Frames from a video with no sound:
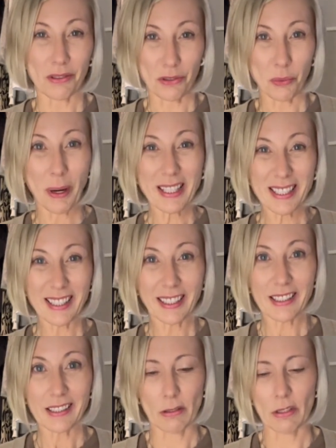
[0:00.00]
suede
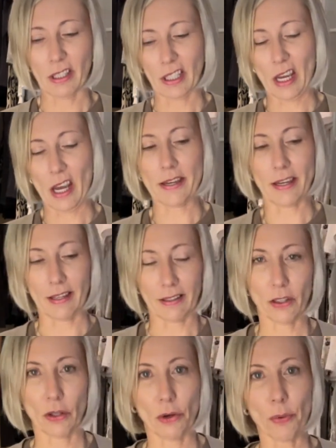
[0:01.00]
sneakers? And he's like, yeah,
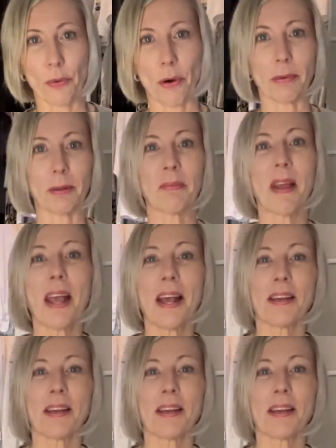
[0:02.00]
no problem.